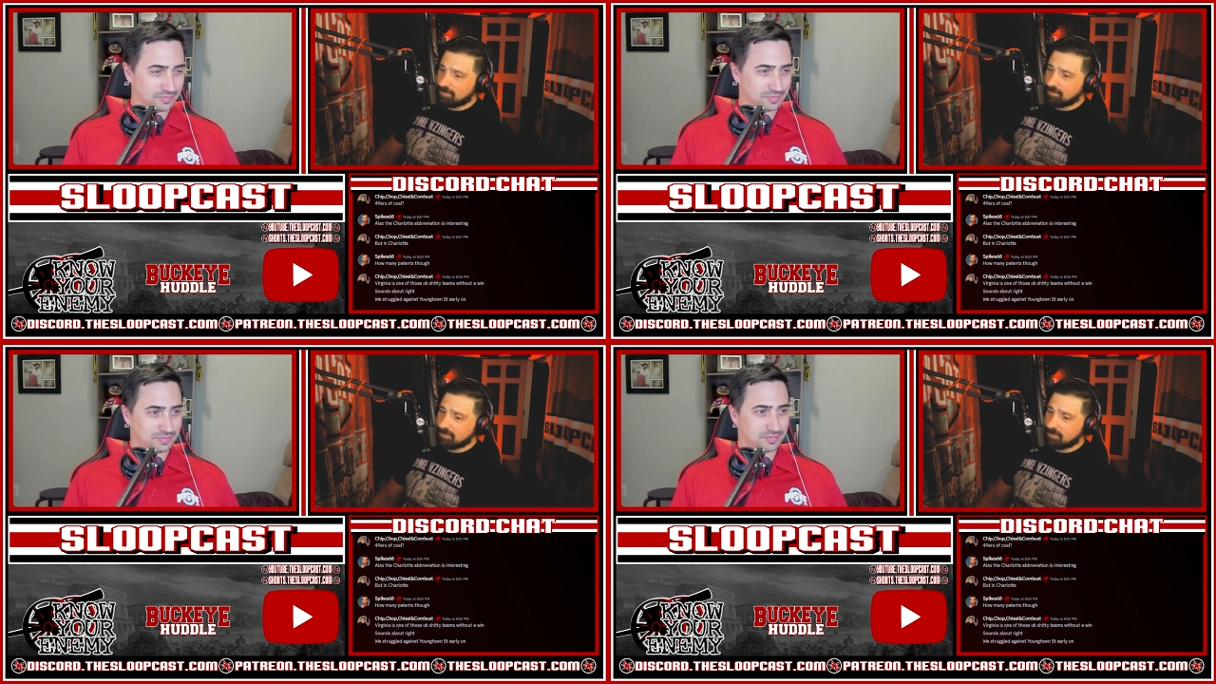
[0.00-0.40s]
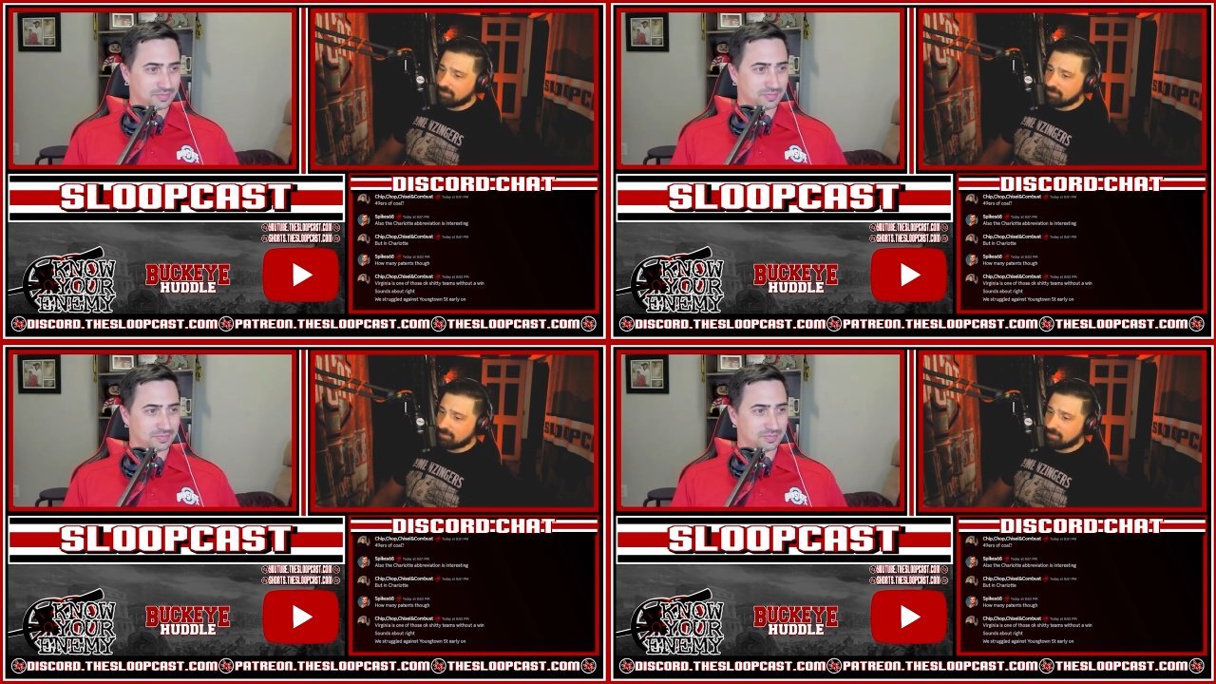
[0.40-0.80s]

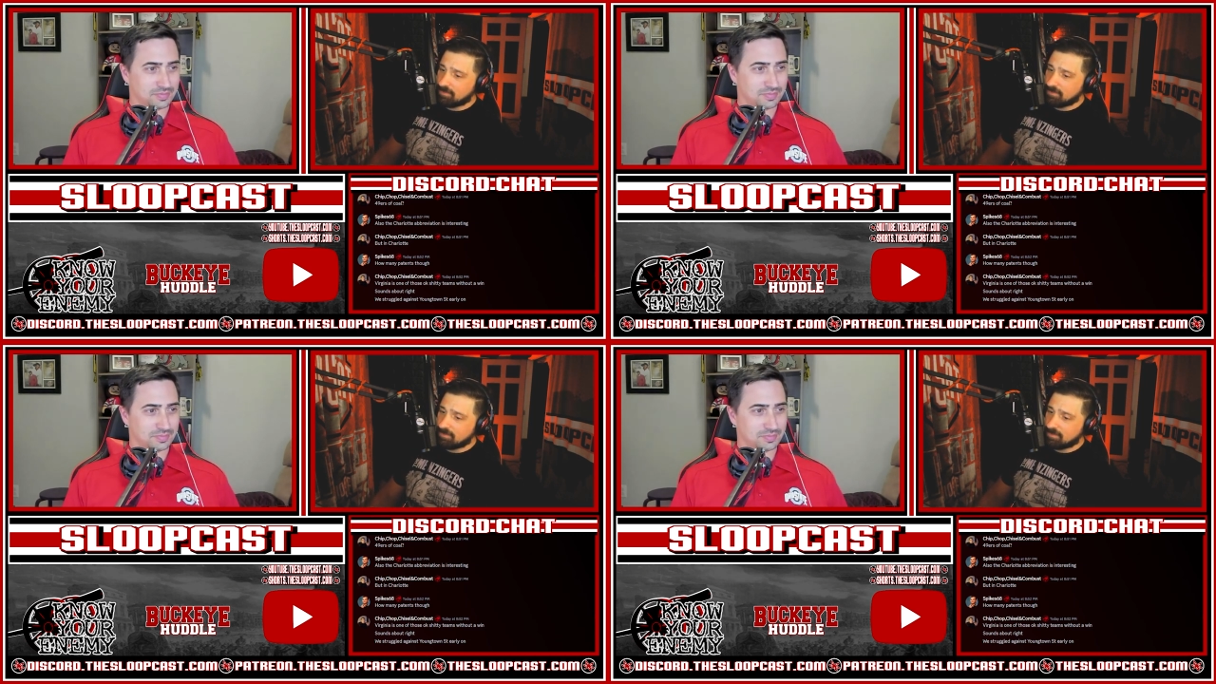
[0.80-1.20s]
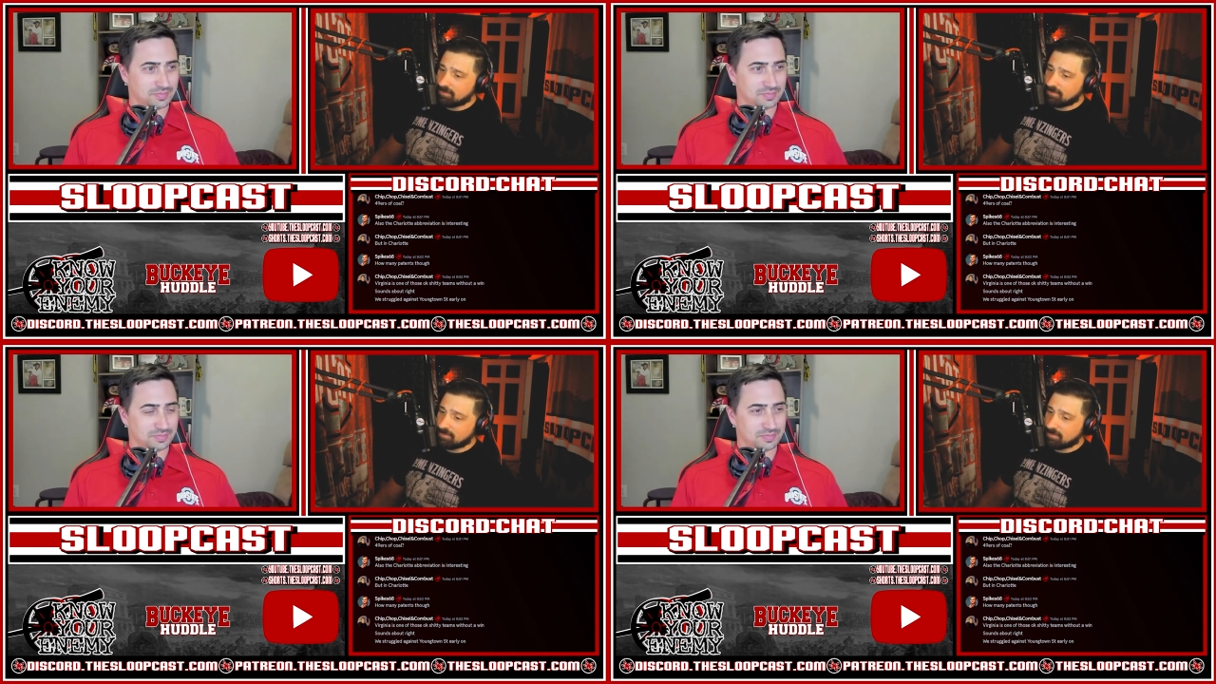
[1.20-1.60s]

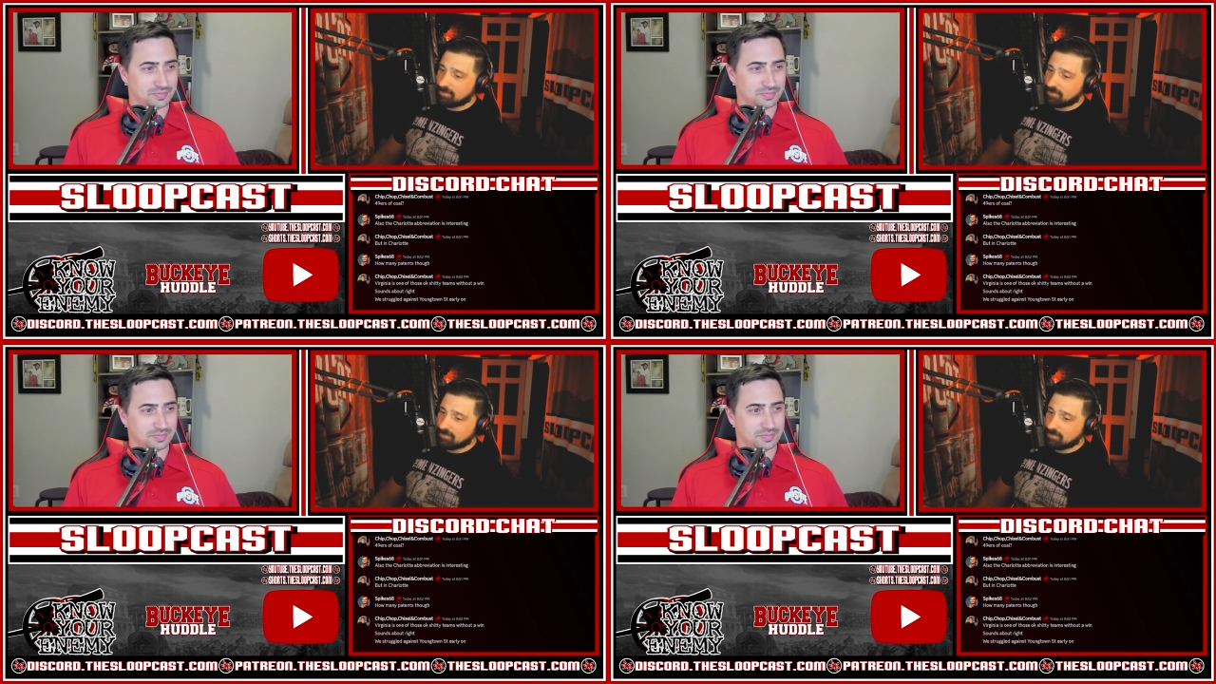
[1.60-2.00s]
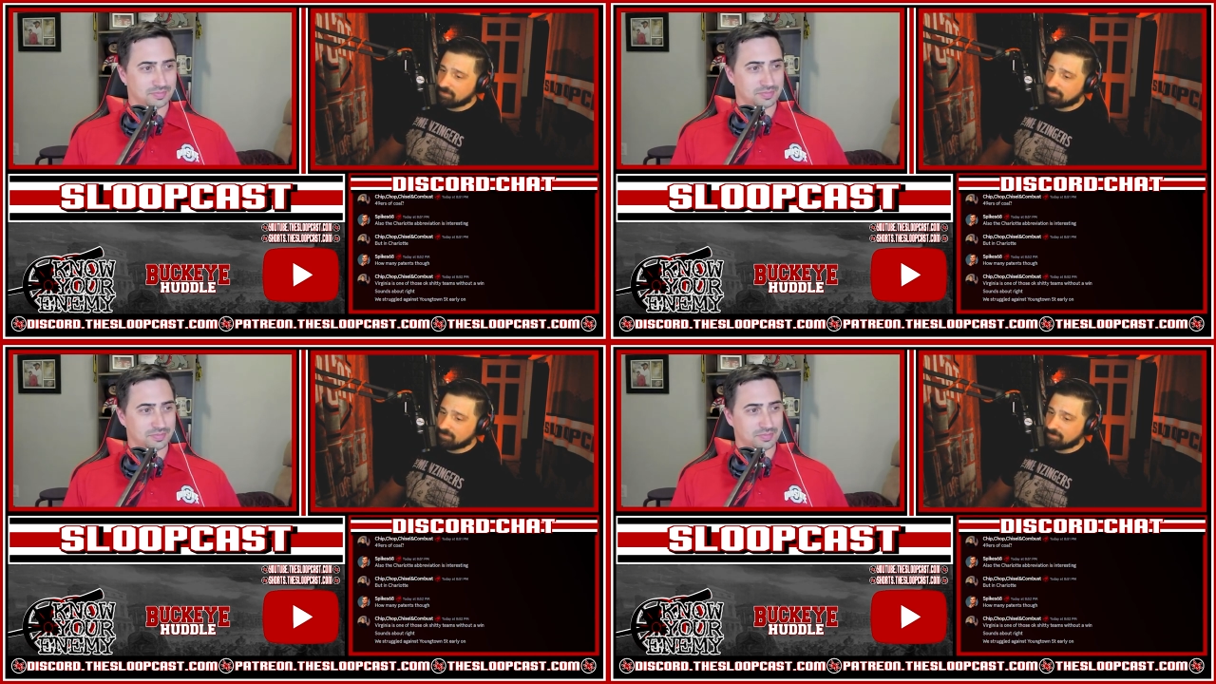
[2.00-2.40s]

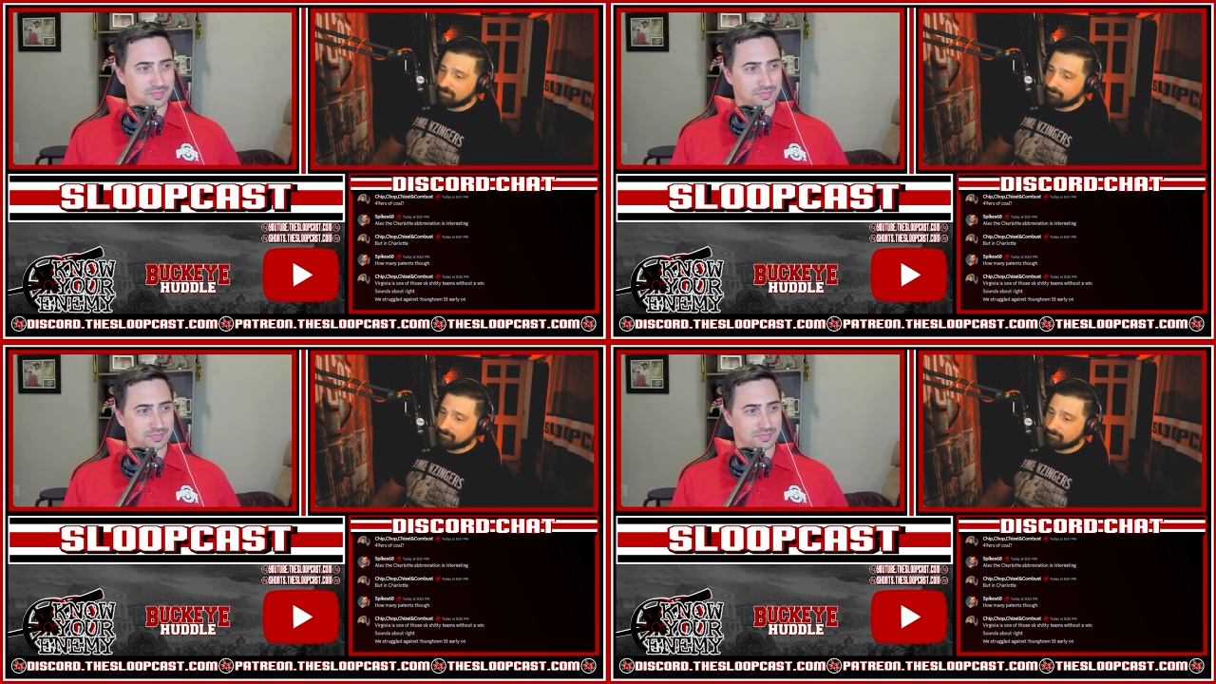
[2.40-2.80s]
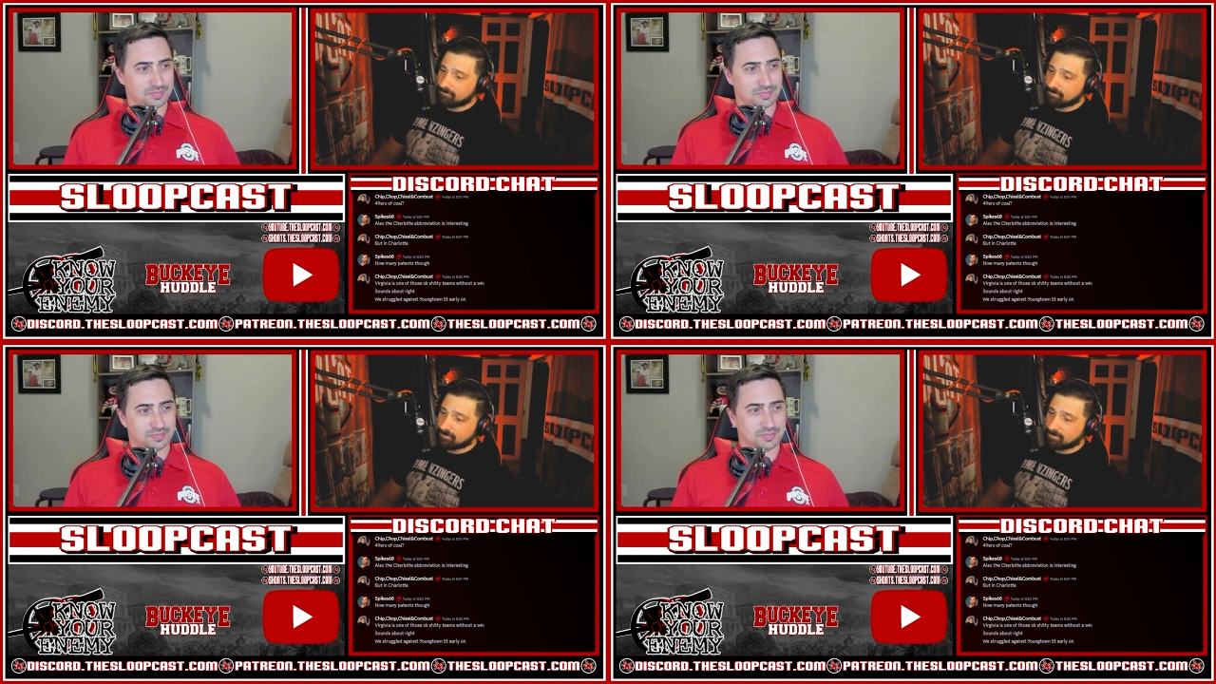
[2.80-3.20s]

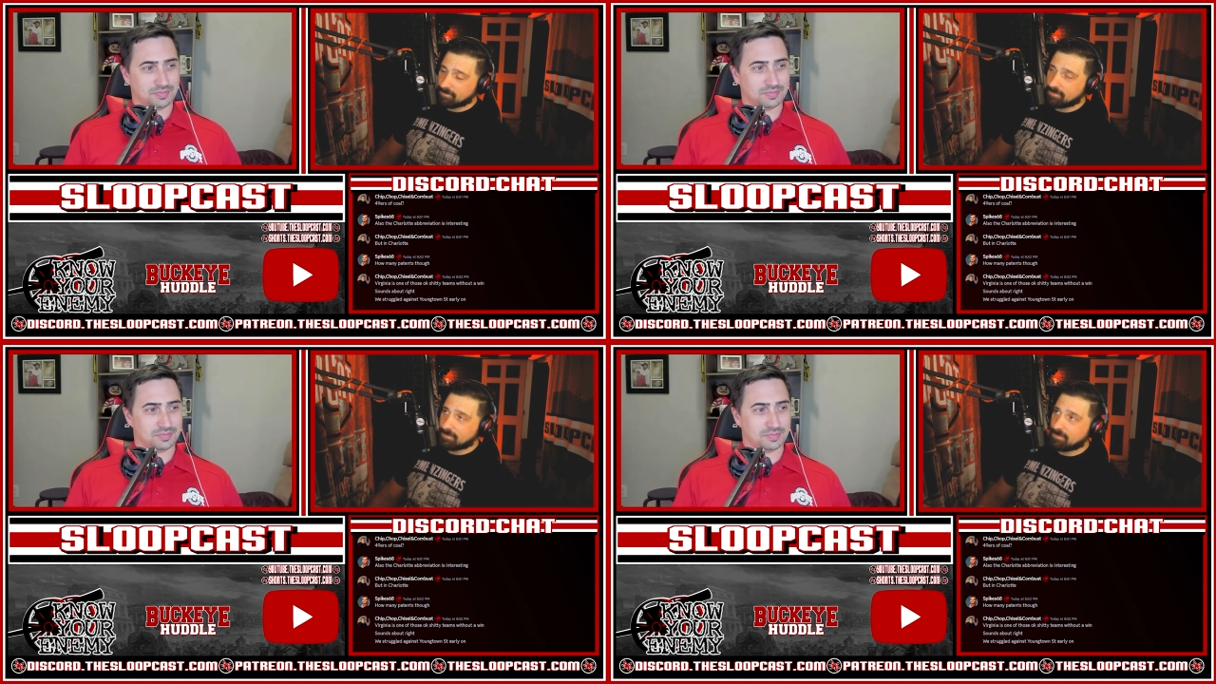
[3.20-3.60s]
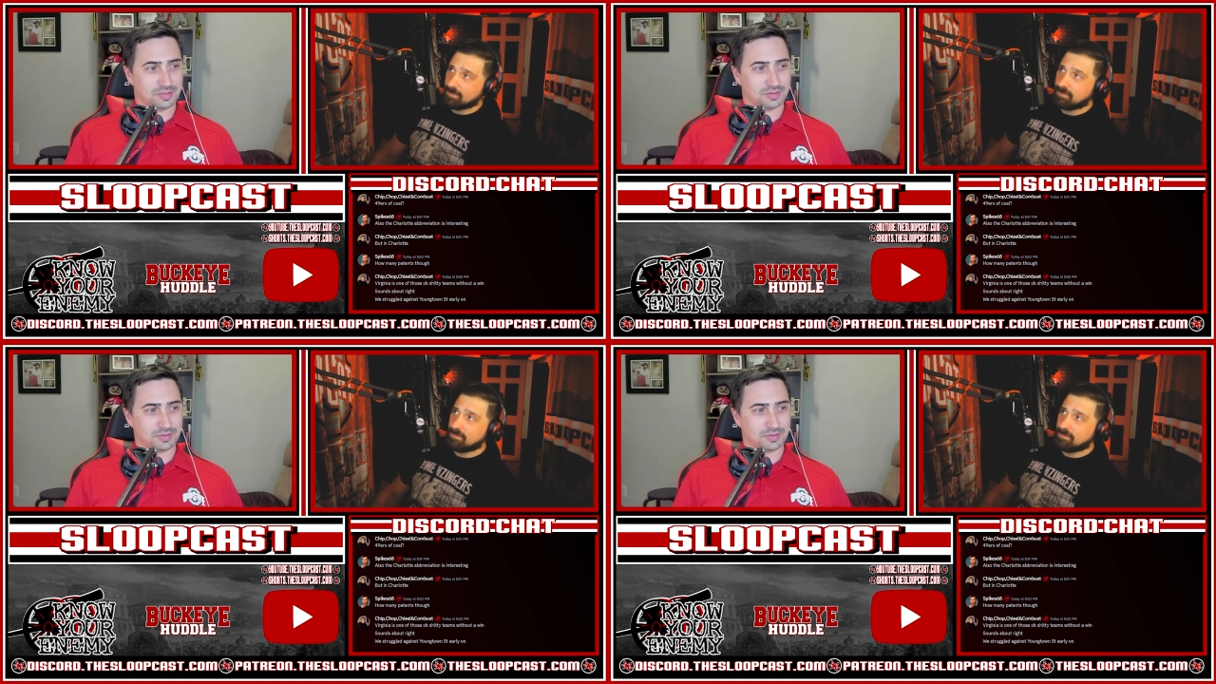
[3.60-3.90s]
[no speech]